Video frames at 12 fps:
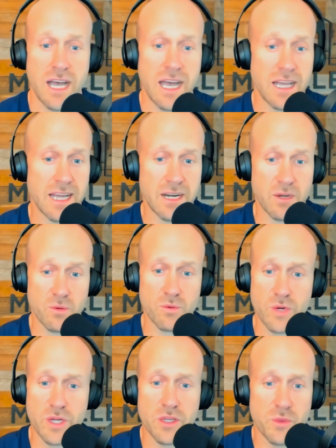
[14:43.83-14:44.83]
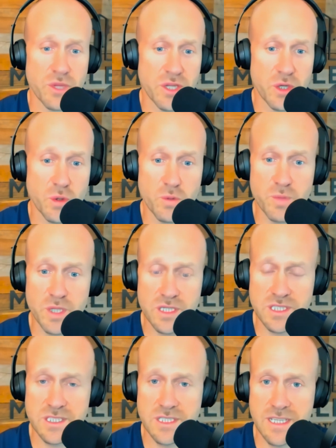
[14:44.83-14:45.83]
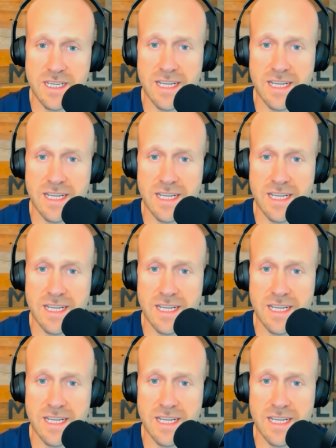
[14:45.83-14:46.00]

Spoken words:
I like really, really old books,